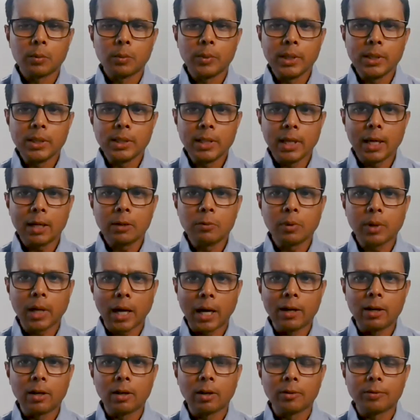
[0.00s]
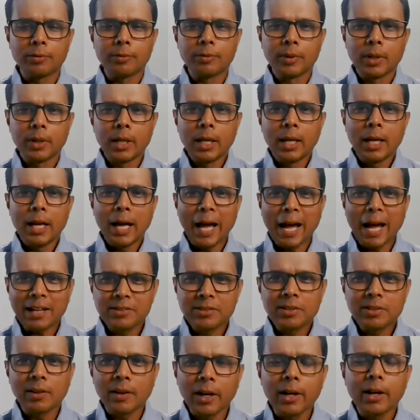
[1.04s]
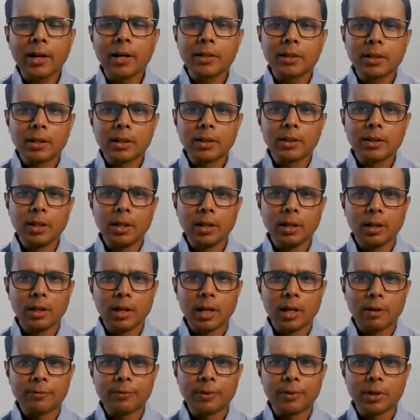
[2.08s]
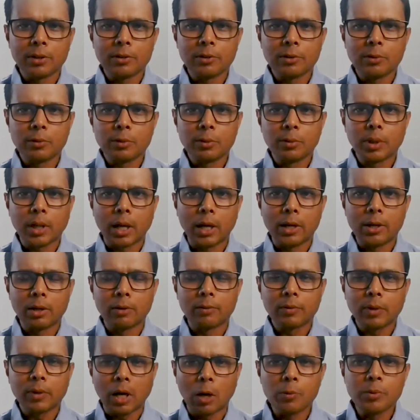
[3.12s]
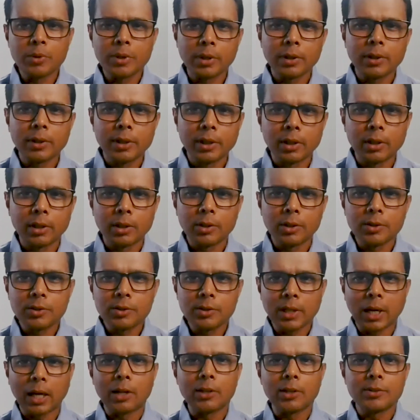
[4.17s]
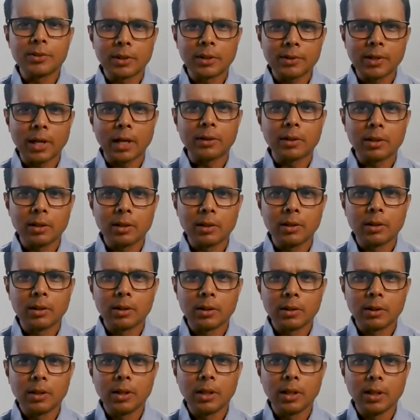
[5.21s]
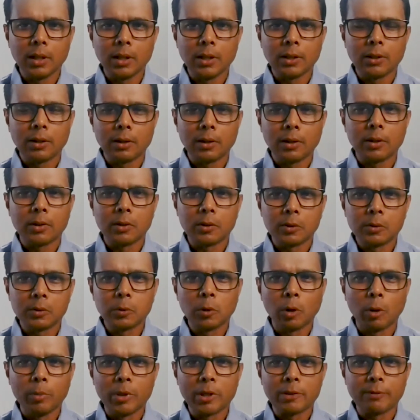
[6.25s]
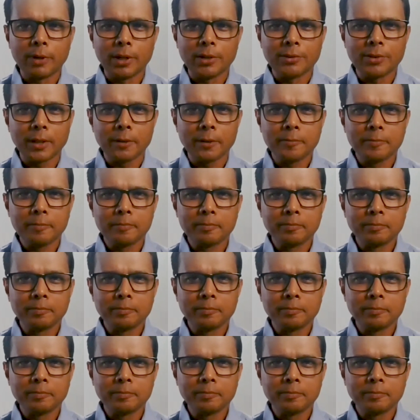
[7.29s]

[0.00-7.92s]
we take to kind of accelerate the efforts to kind of counter the challenges that the globe is facing?